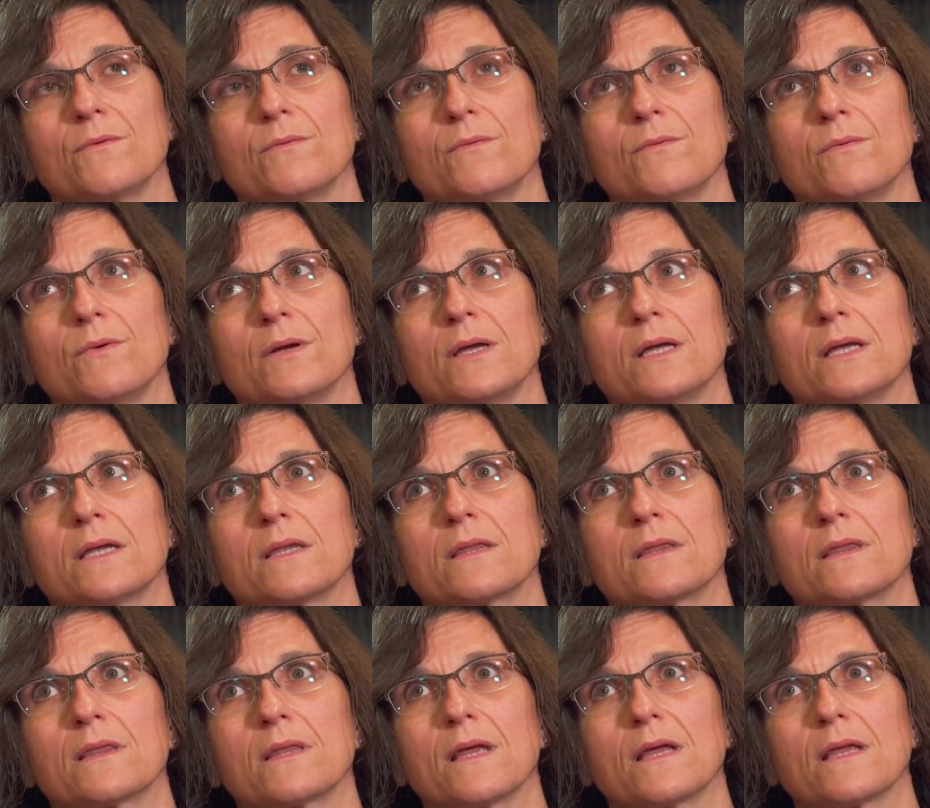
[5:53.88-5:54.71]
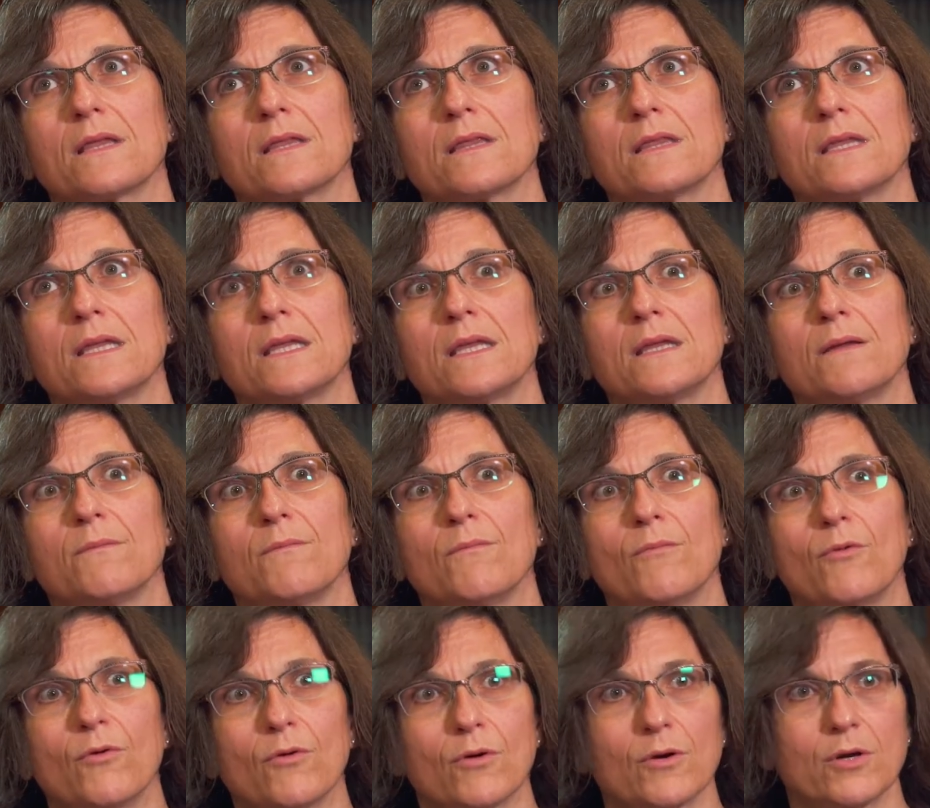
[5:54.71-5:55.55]
with the
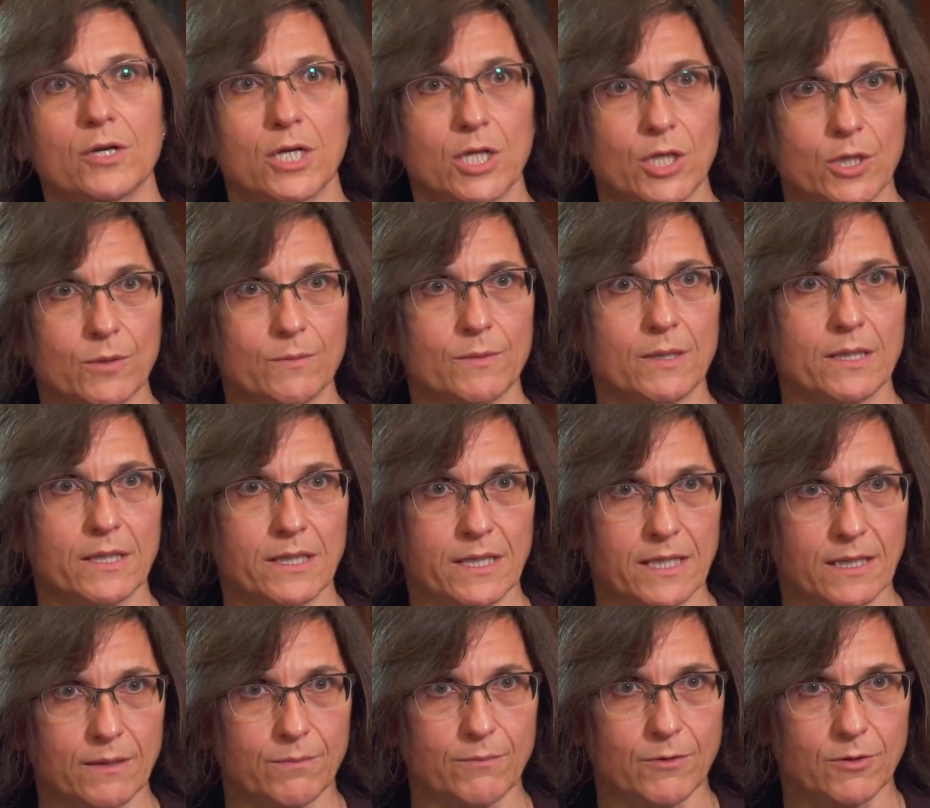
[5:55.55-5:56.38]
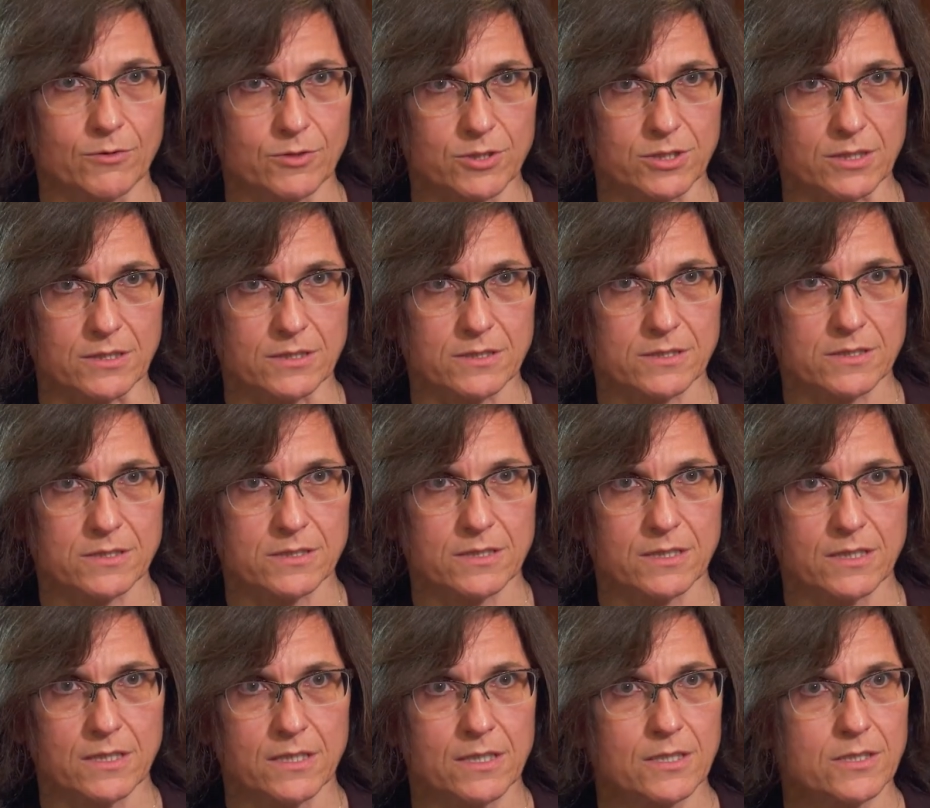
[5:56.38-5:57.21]
more human-like
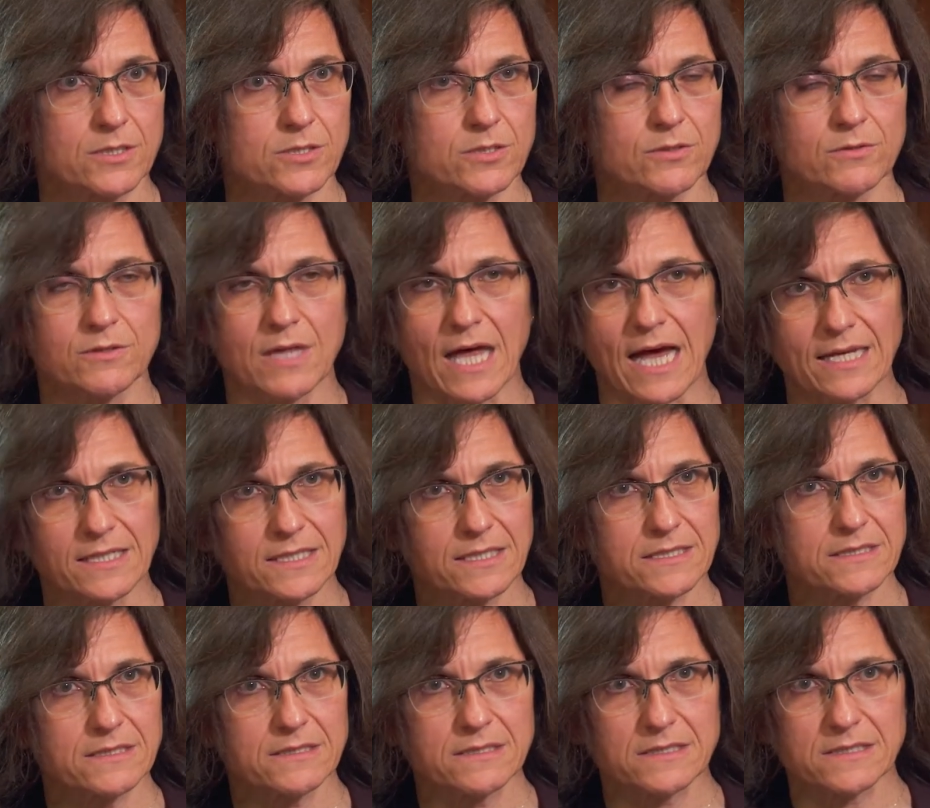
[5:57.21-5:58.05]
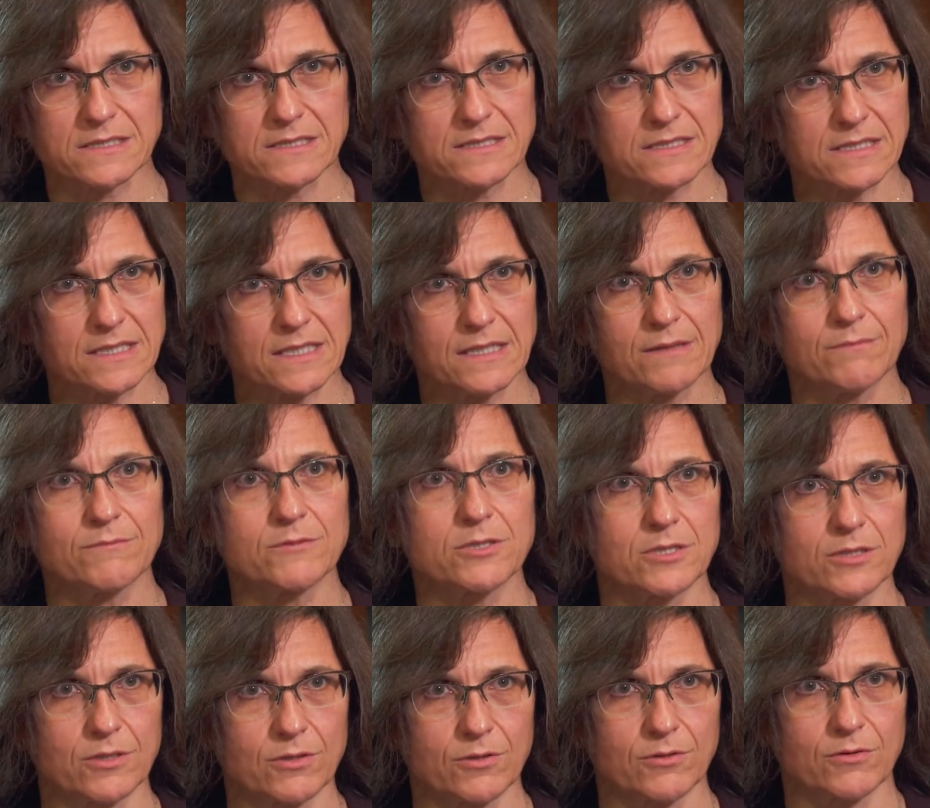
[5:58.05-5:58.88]
motions. So that doesn't seem
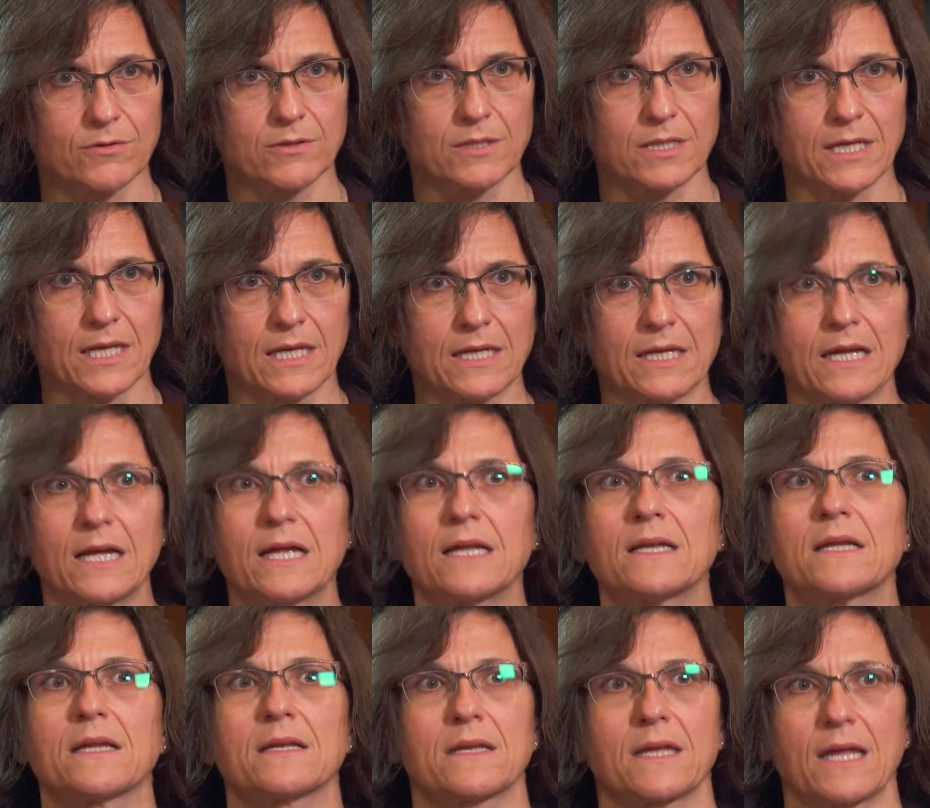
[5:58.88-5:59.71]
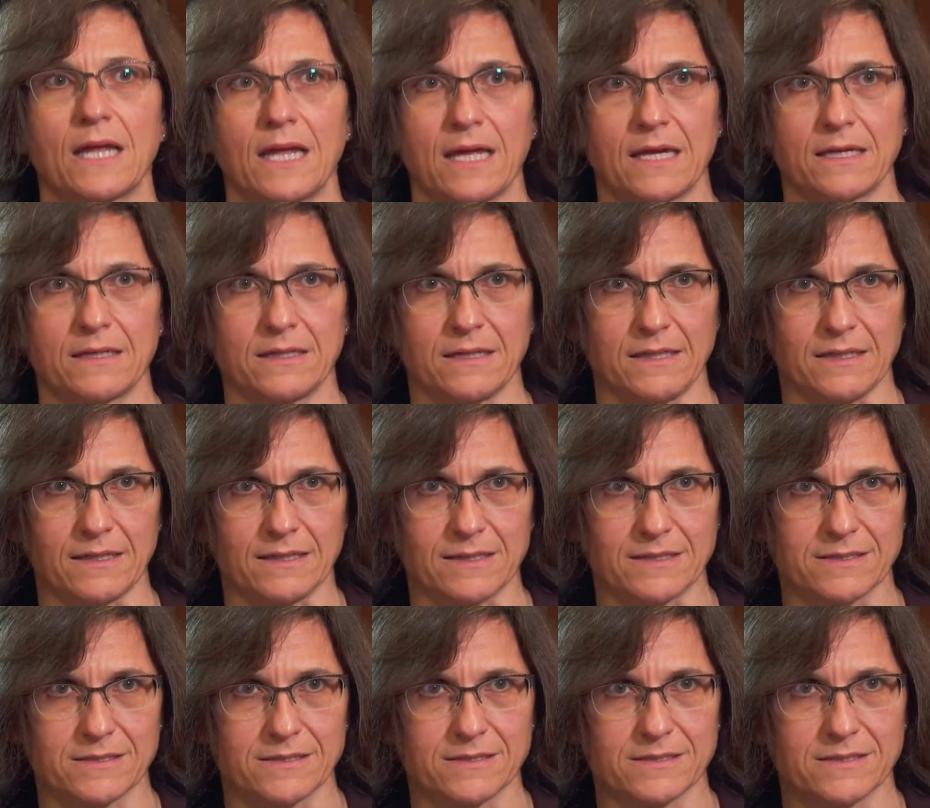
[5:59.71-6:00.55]
to create an
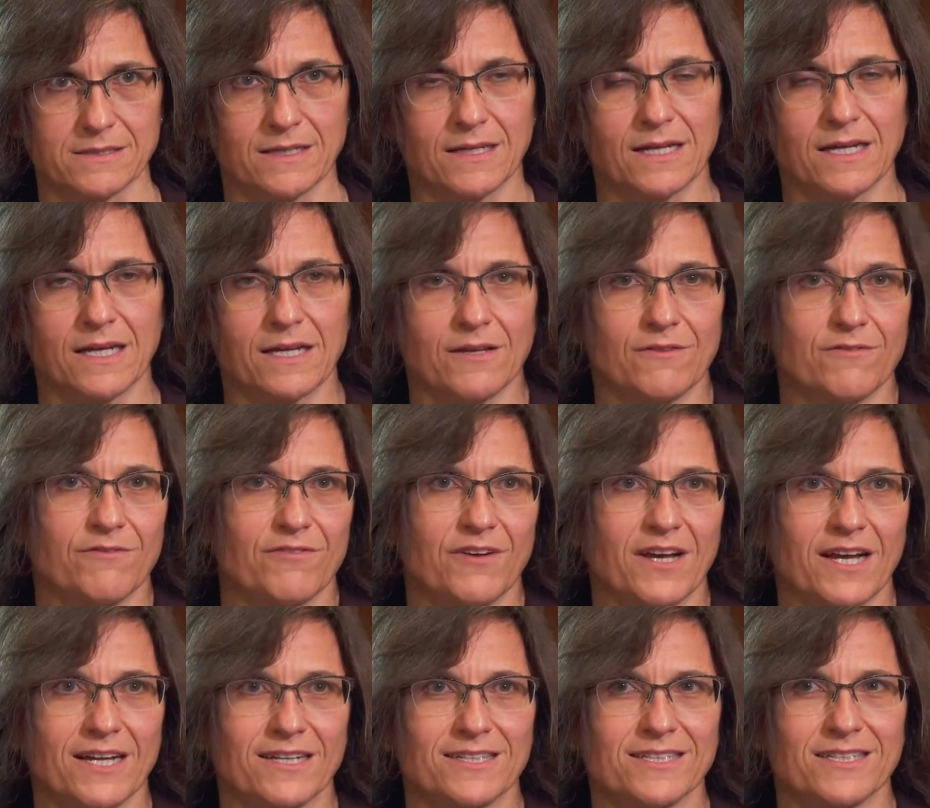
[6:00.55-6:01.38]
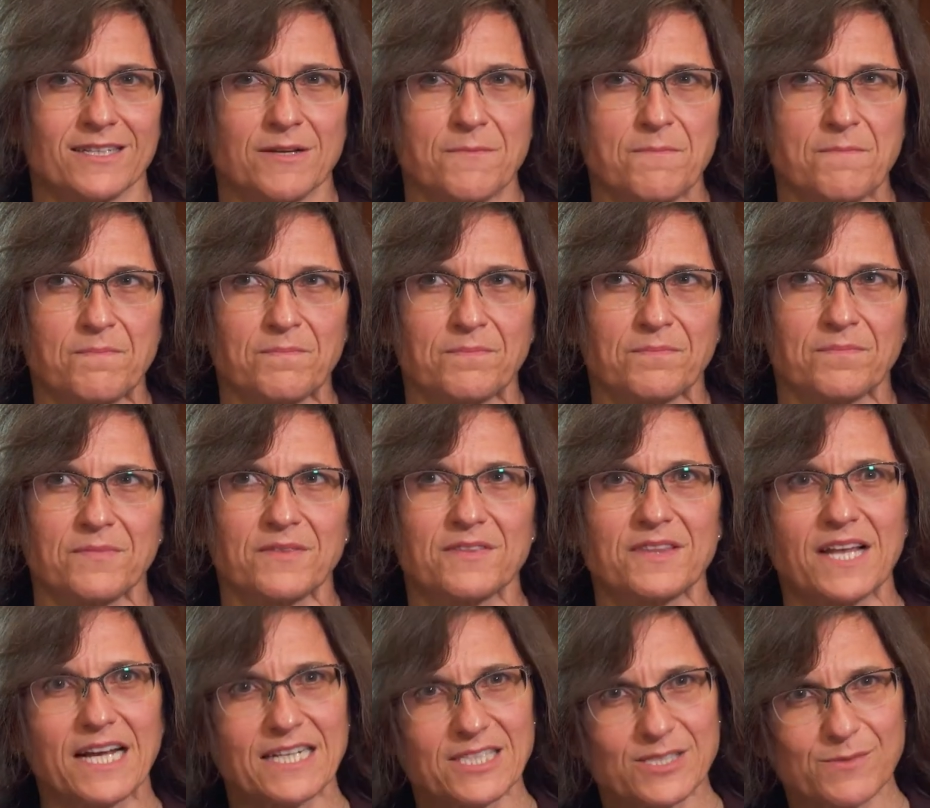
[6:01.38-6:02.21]
uncanniness. In fact,
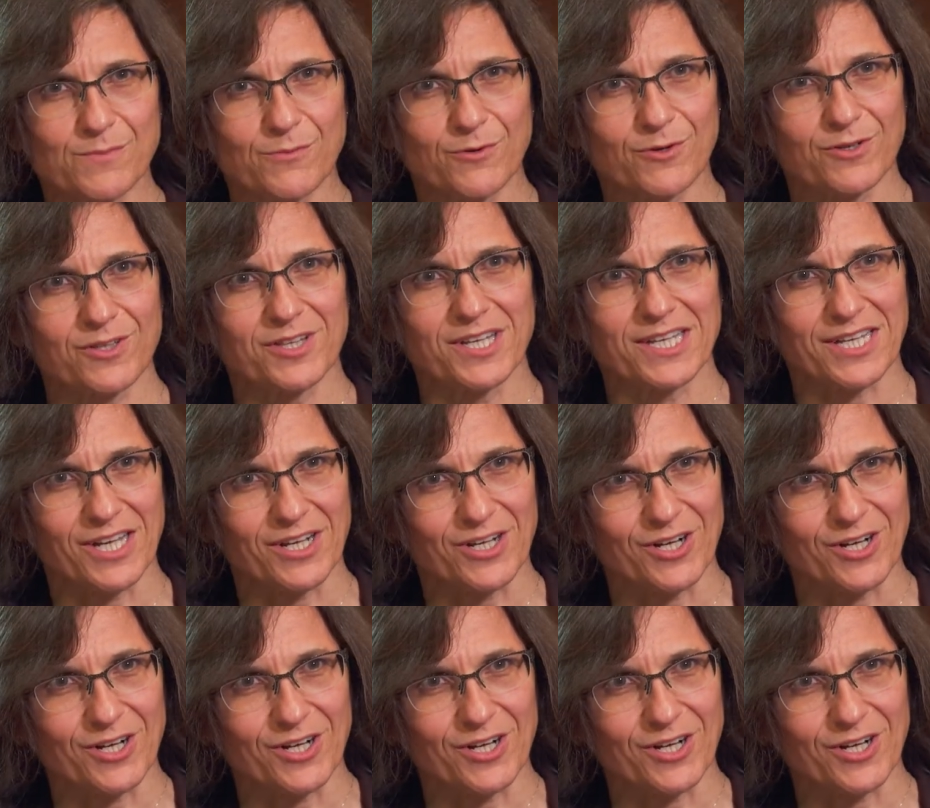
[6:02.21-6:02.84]
that's more like a